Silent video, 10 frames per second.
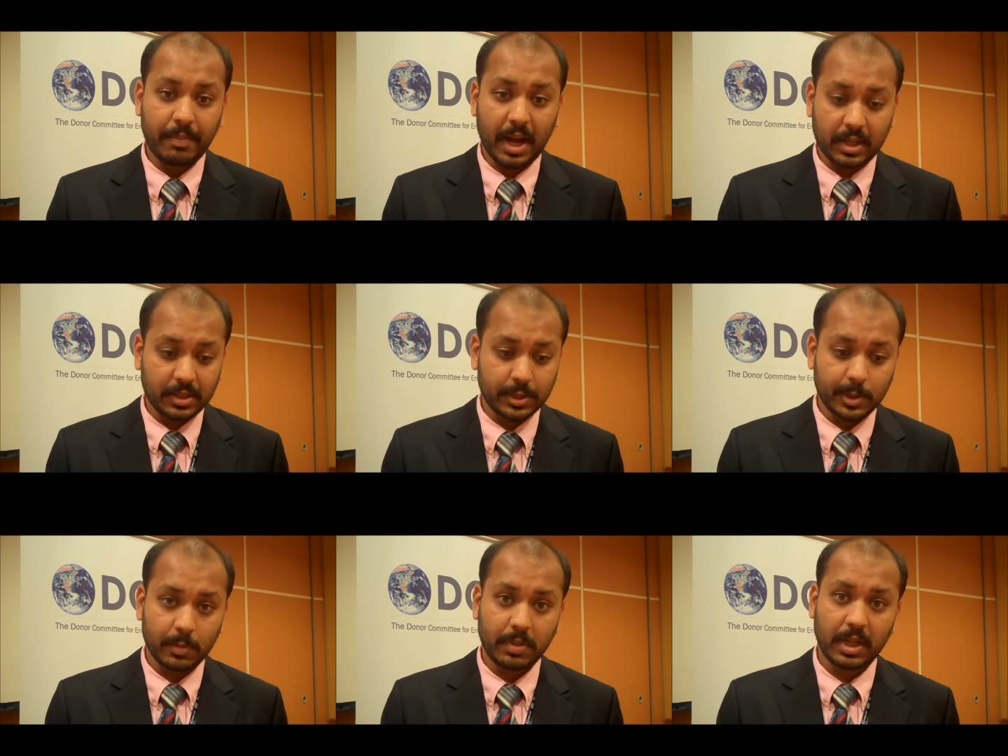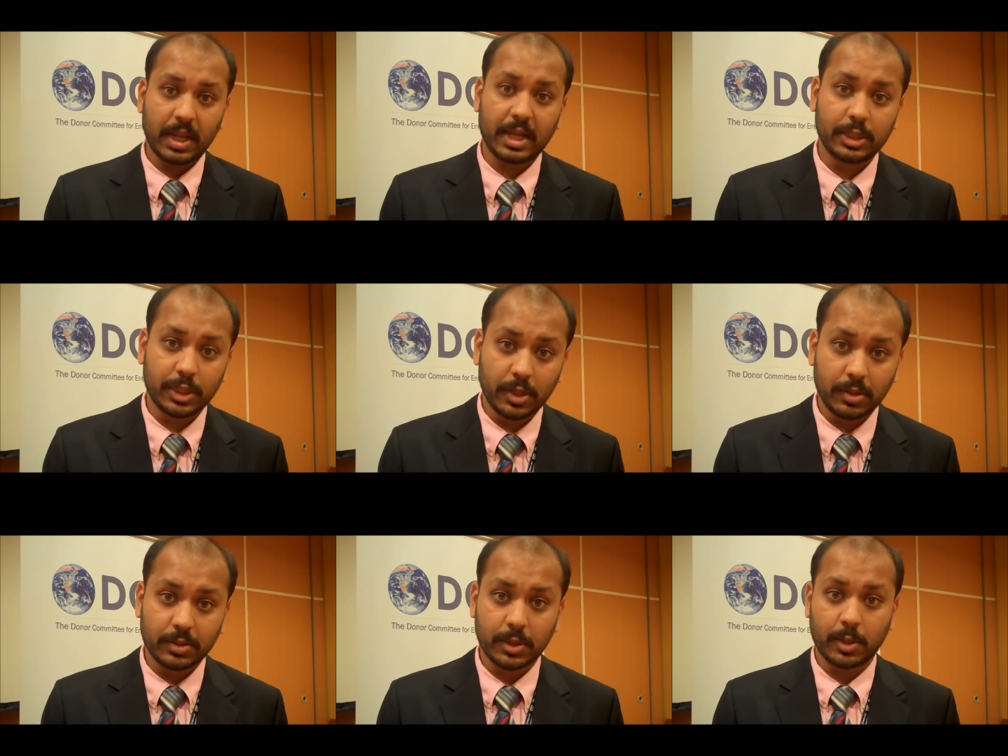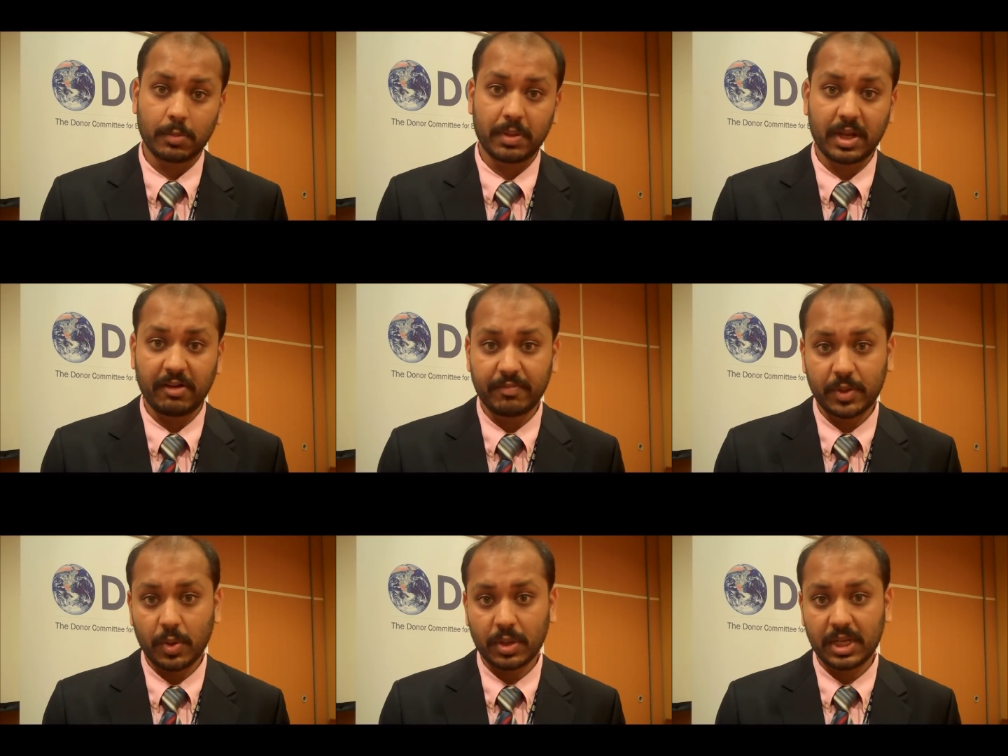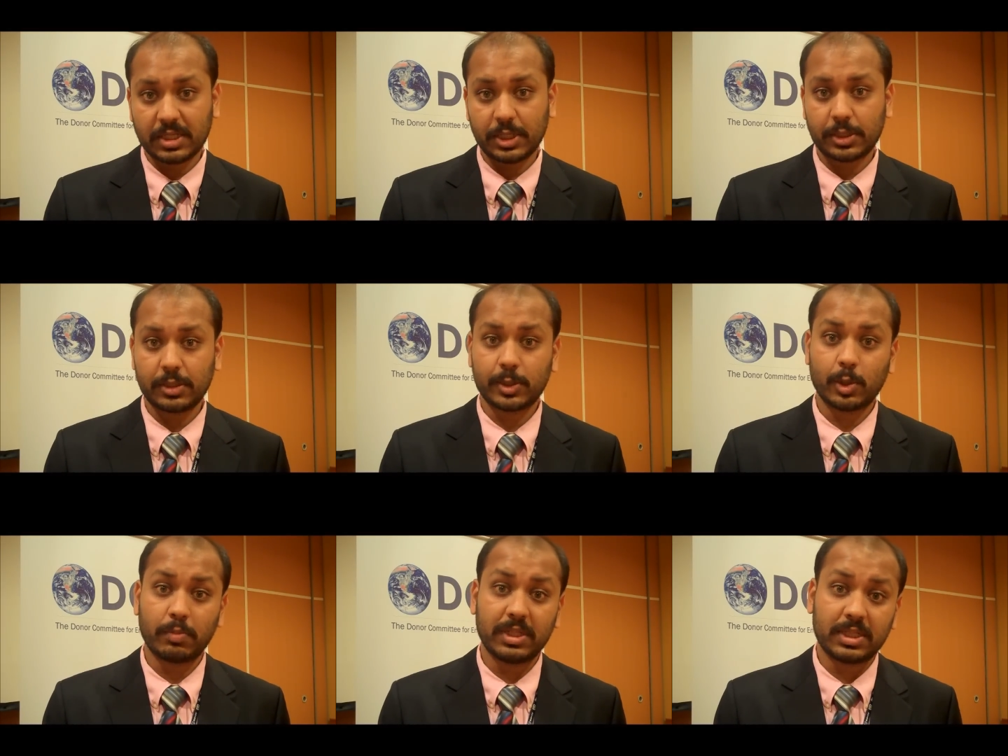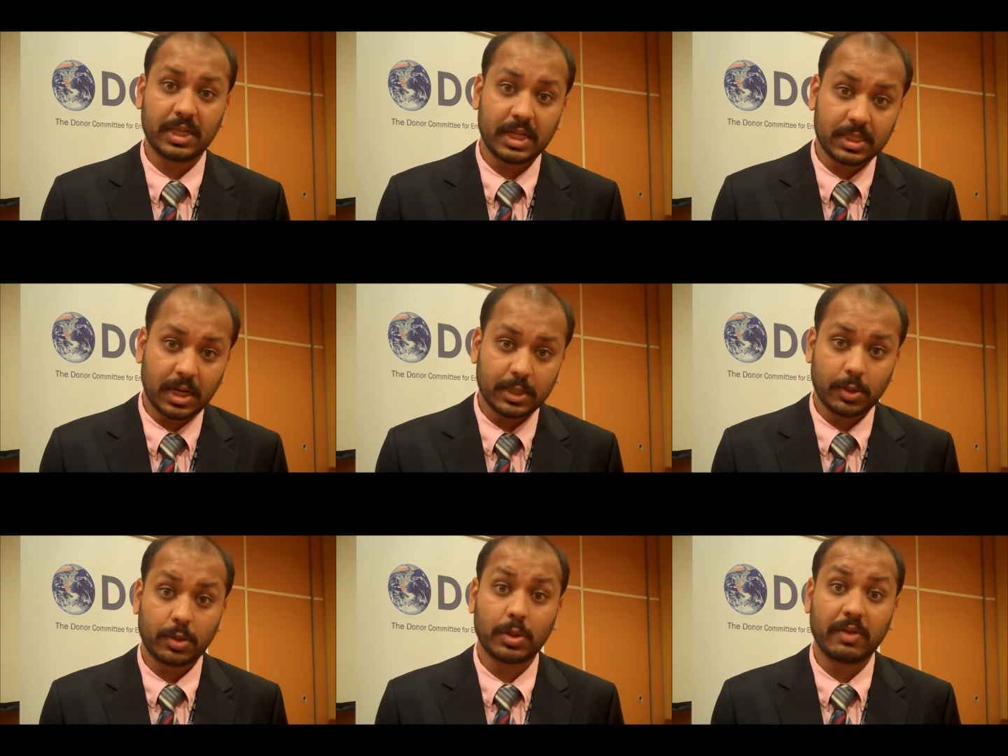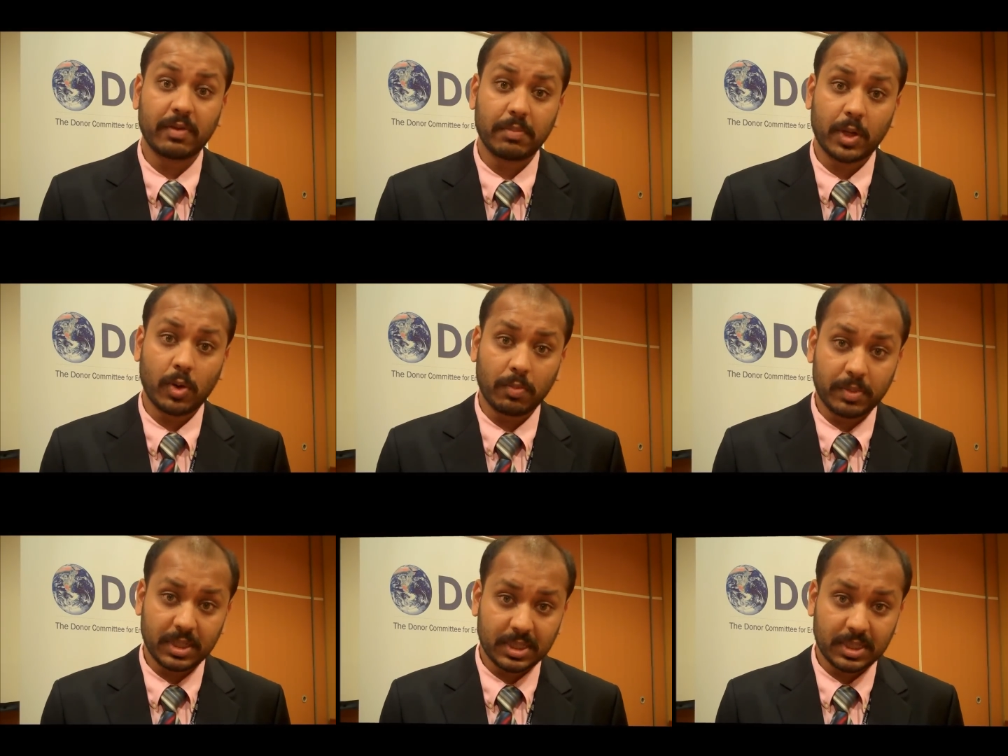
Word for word: Partners could be NGOs, it could be government organizations, could be CSRs, or it could even be corporates.